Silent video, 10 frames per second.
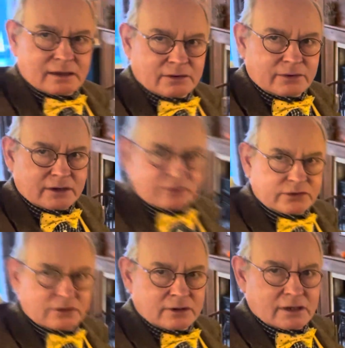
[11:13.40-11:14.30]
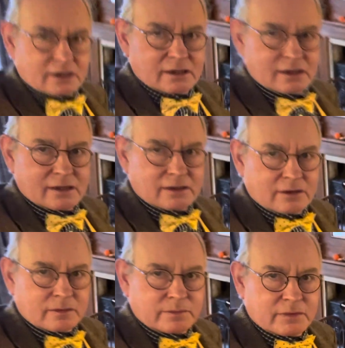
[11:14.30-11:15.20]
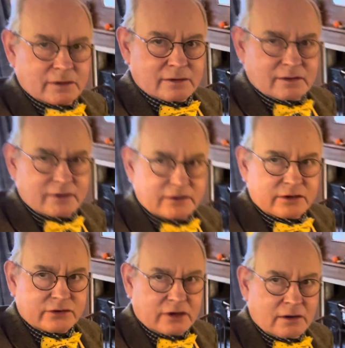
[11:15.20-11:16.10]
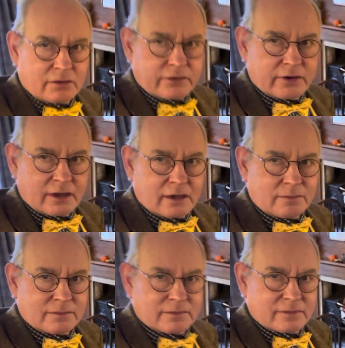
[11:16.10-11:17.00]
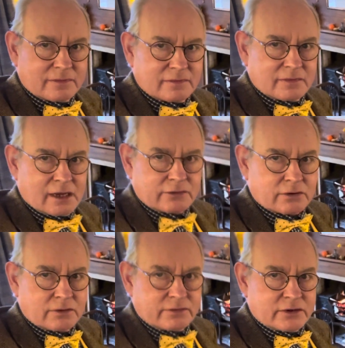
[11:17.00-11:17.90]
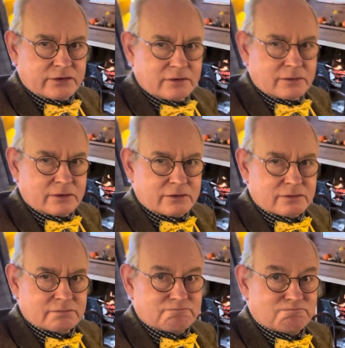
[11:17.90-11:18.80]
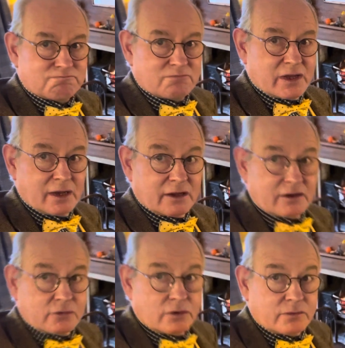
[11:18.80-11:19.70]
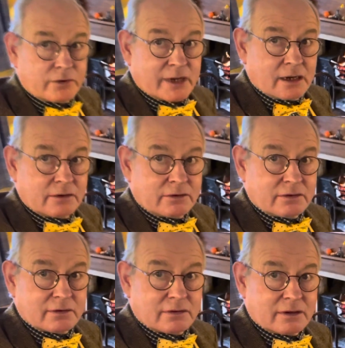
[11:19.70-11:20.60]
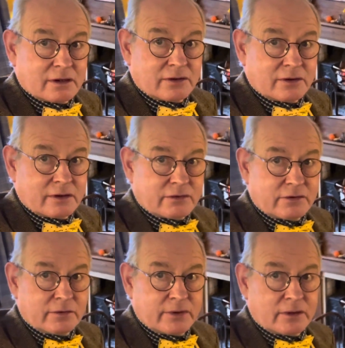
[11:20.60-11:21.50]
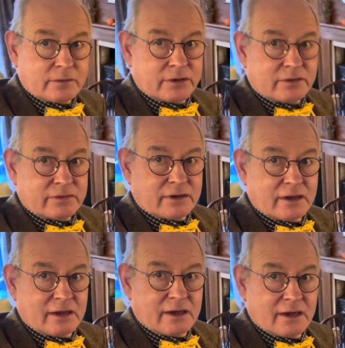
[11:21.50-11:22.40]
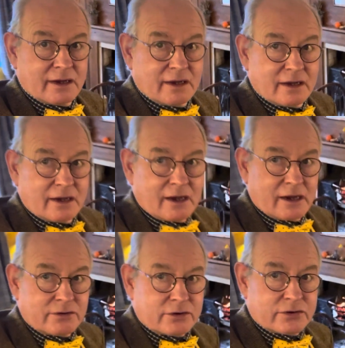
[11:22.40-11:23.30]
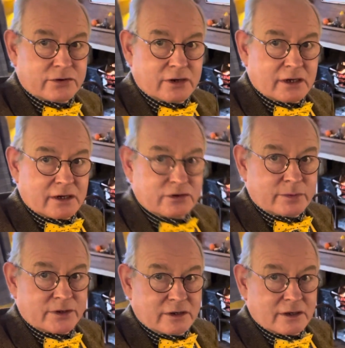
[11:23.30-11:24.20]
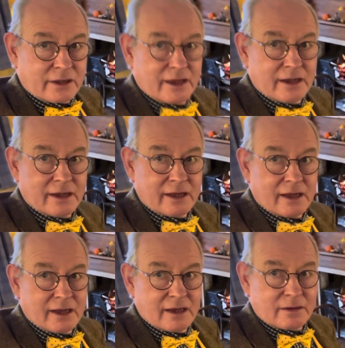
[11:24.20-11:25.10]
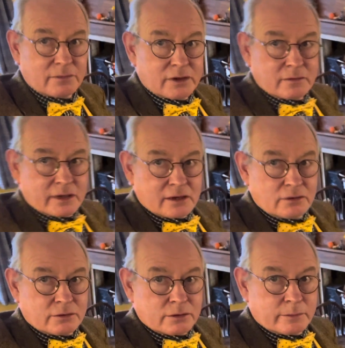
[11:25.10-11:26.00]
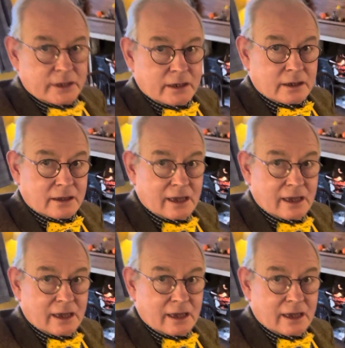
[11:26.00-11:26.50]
When I was younger, I had this chair a long time. I was convinced it had come from Ireland, and I thought that's a typical bit of Irish Chippendale made by a local maker.